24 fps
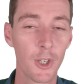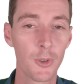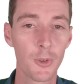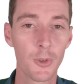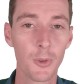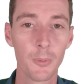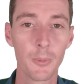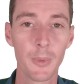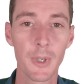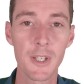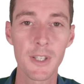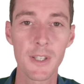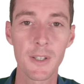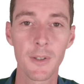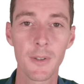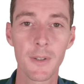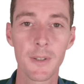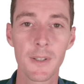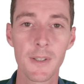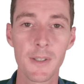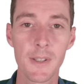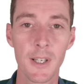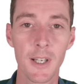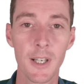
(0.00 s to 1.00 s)
you don't base it
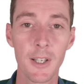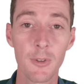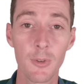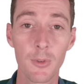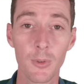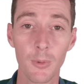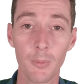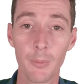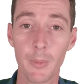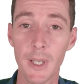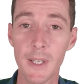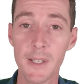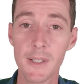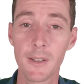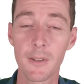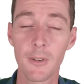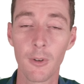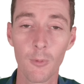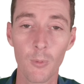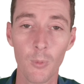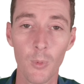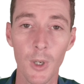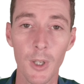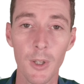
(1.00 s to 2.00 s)
on design, you don't base it
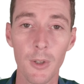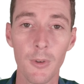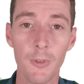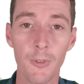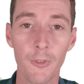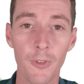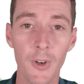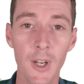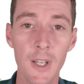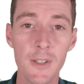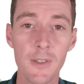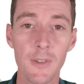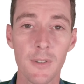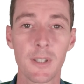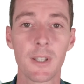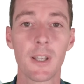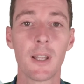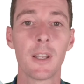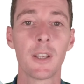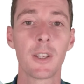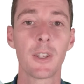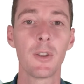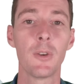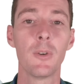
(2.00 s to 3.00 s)
on what your friends are
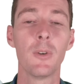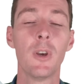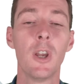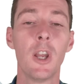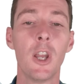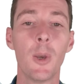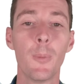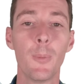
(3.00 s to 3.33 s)
telling you,